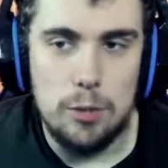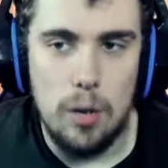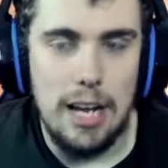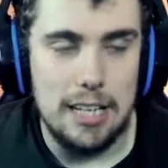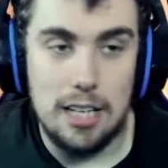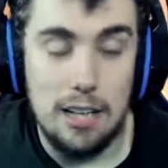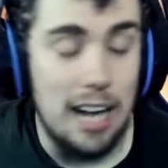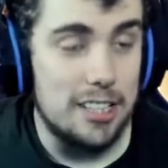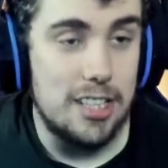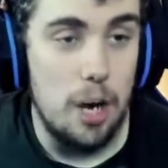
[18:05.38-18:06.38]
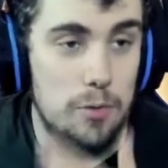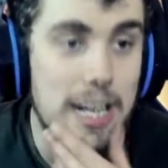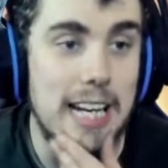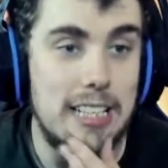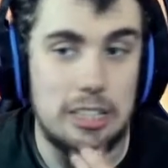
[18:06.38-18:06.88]
Lazio
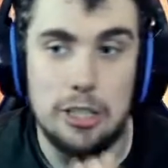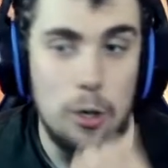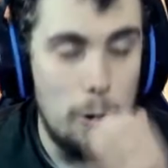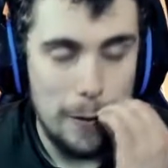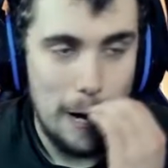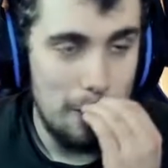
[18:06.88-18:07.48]
need to score now.